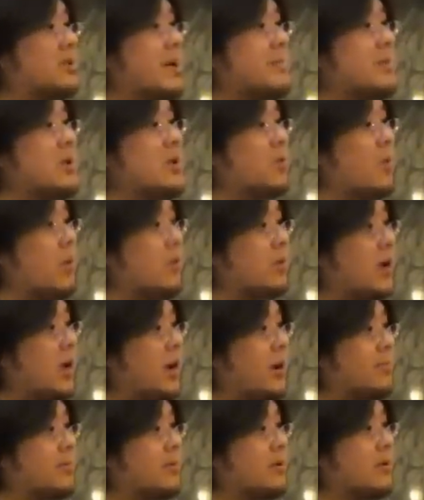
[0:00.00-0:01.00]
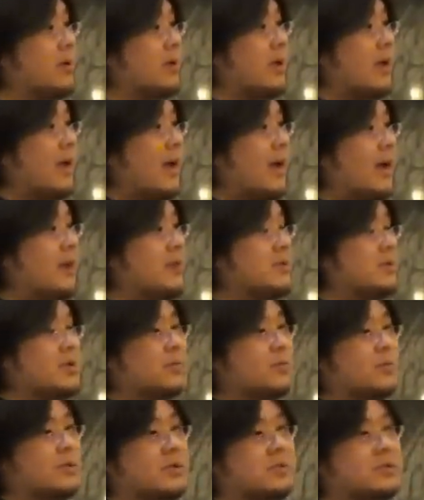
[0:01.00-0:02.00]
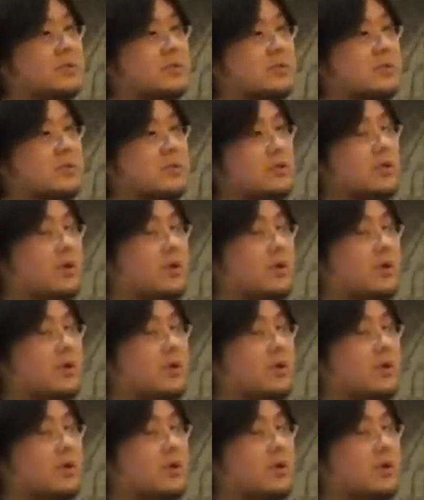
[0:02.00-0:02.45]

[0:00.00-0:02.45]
time he woke up and it was,